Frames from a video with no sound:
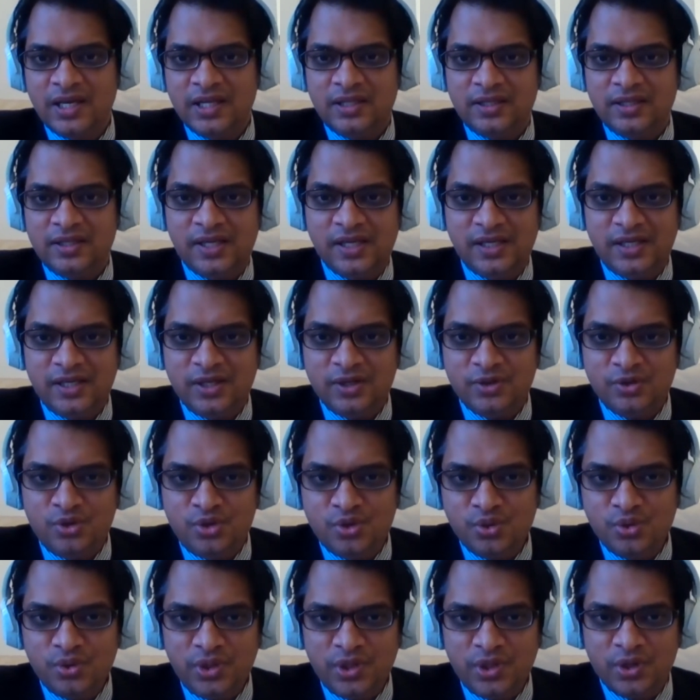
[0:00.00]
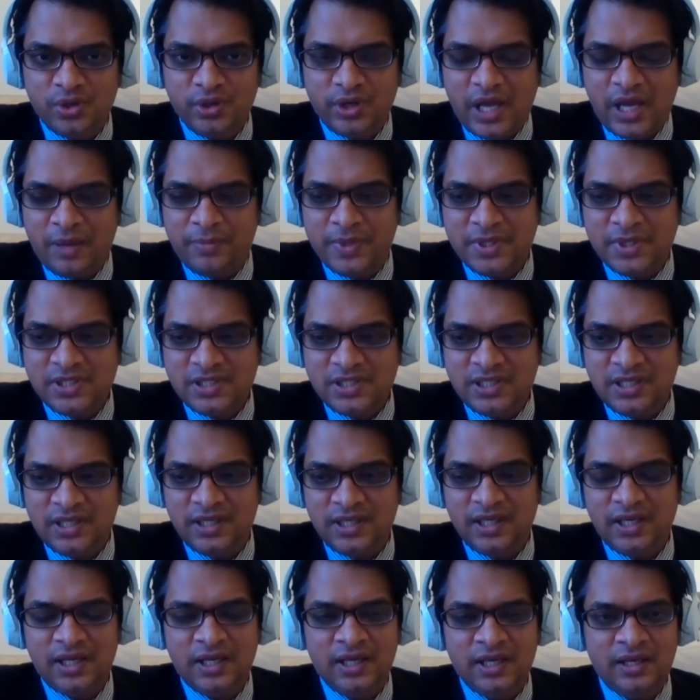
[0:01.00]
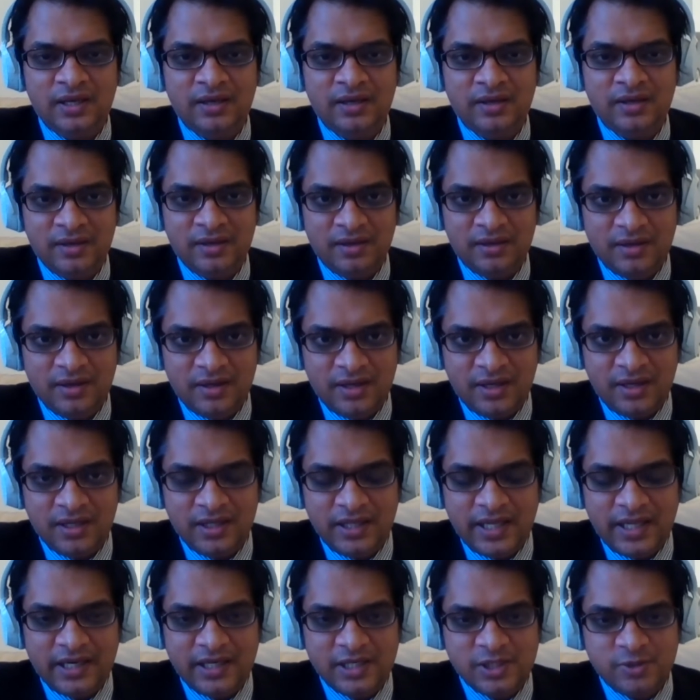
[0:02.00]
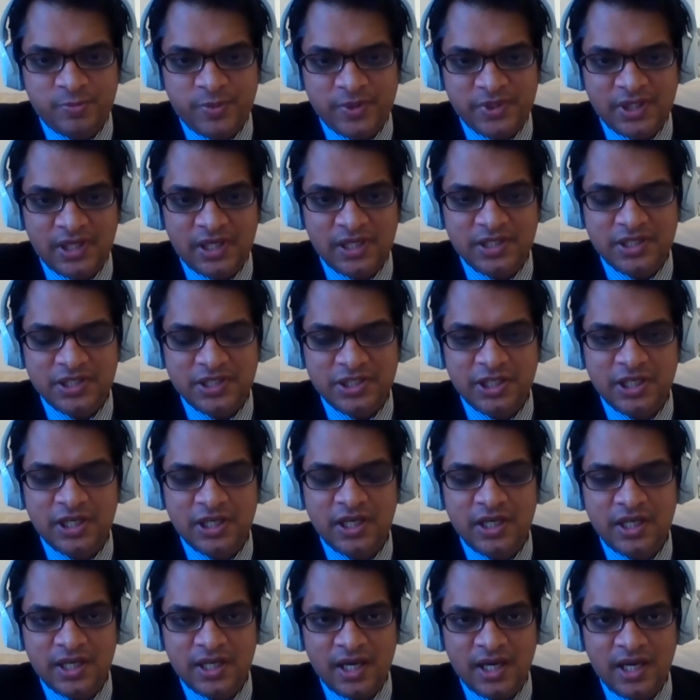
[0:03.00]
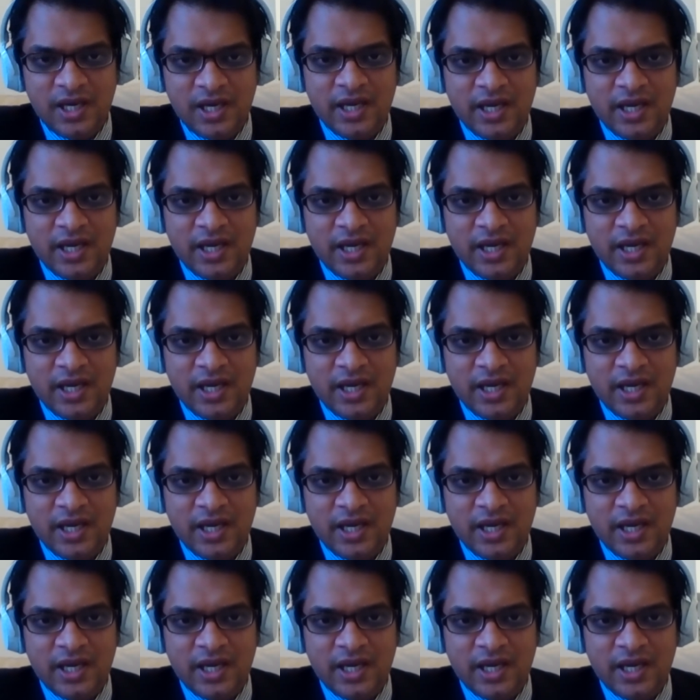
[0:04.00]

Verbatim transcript: Then you do your MSc in uh, that specialization area,